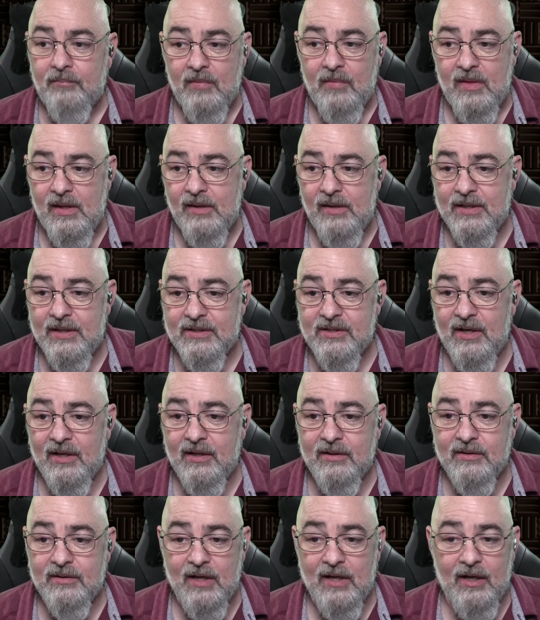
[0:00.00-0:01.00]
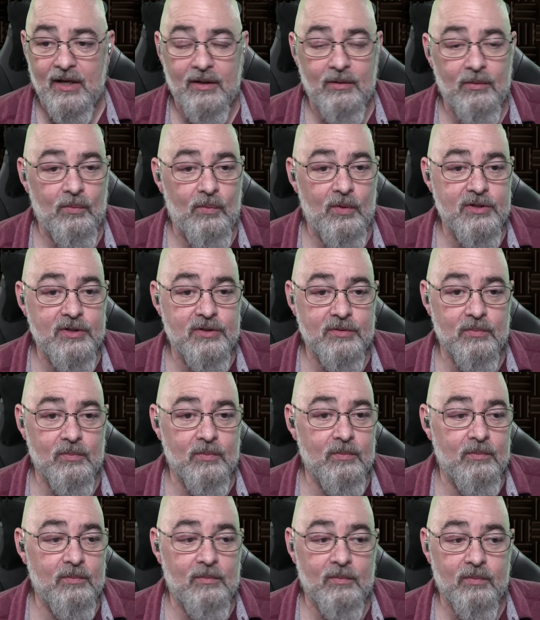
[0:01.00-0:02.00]
That's like saying which
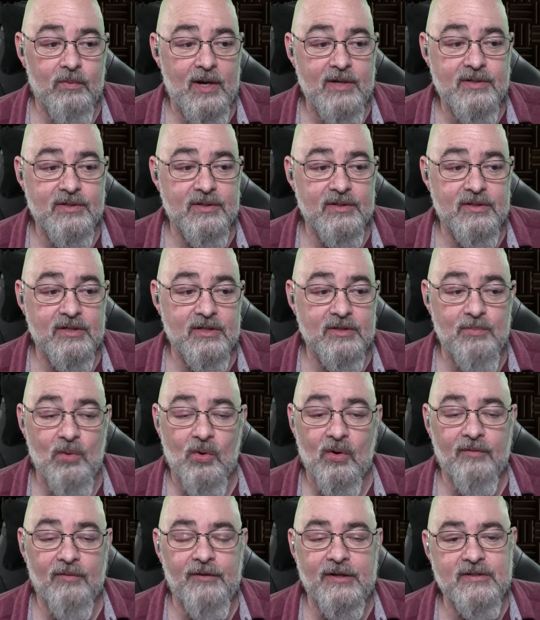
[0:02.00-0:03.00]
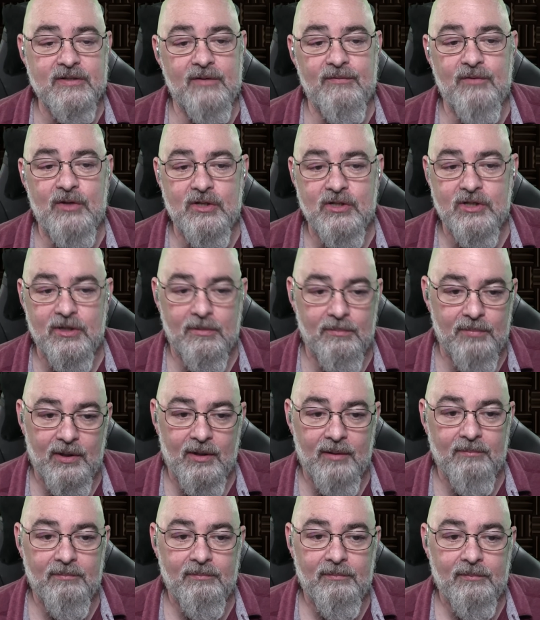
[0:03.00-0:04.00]
racist is more offensive than Jim
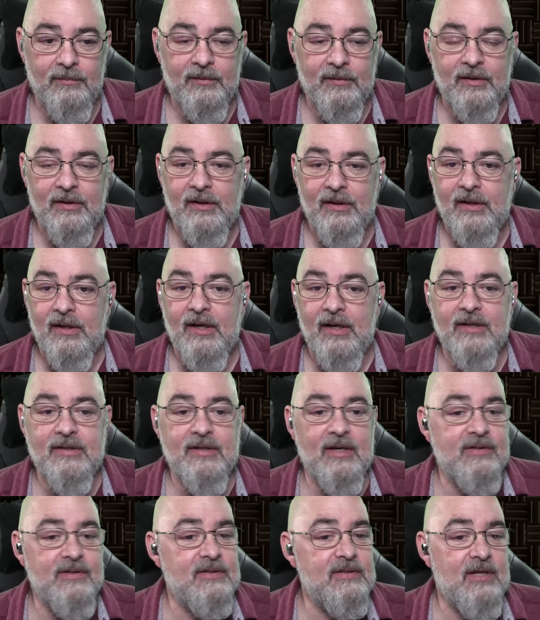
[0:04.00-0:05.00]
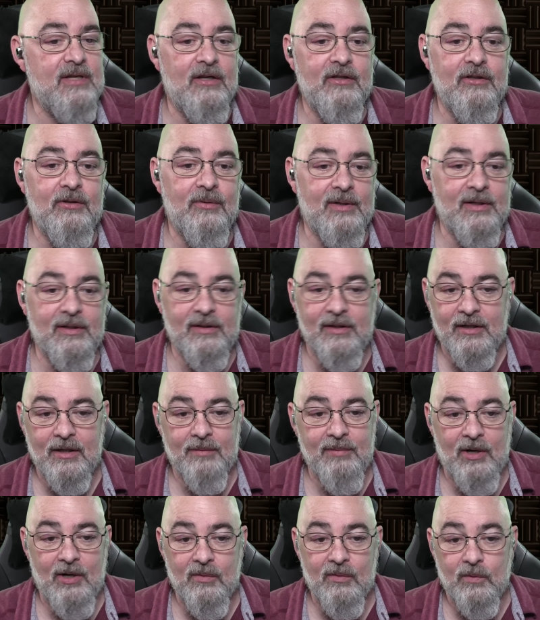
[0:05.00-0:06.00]
Bob. It doesn't tell you anything
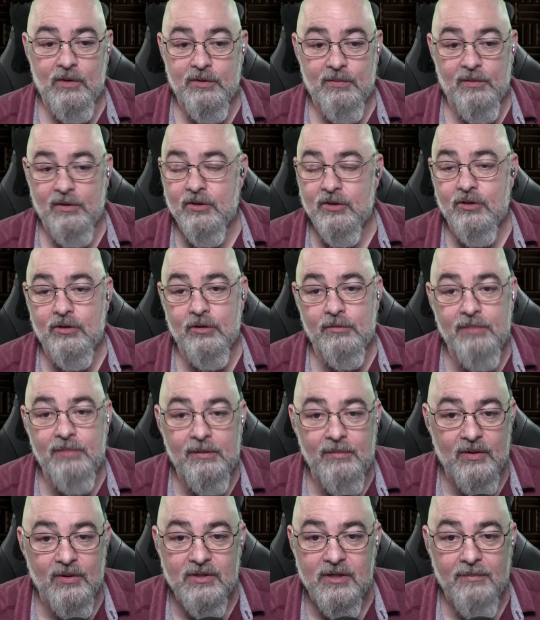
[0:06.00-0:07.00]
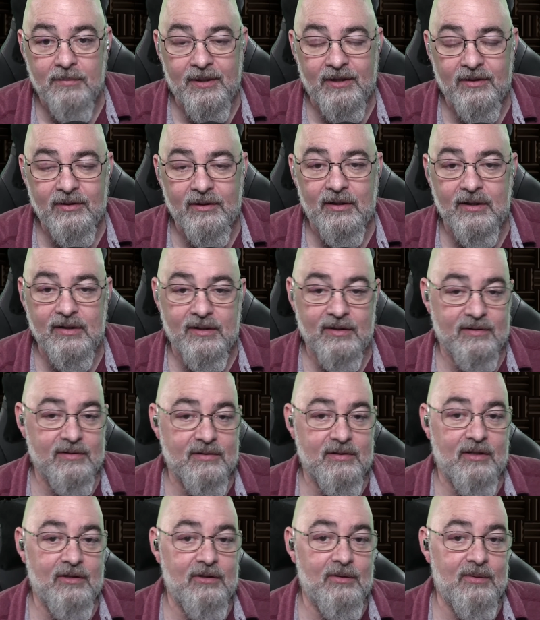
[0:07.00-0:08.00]
about which one should be most compelling. It doesn't
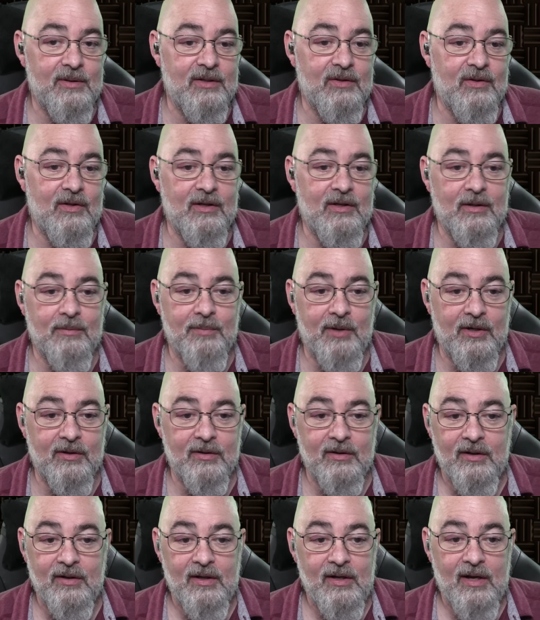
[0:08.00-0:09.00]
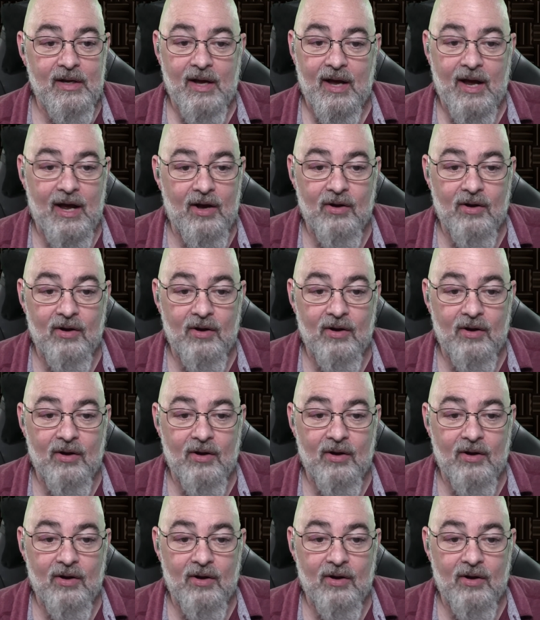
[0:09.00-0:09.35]
tell you anything about how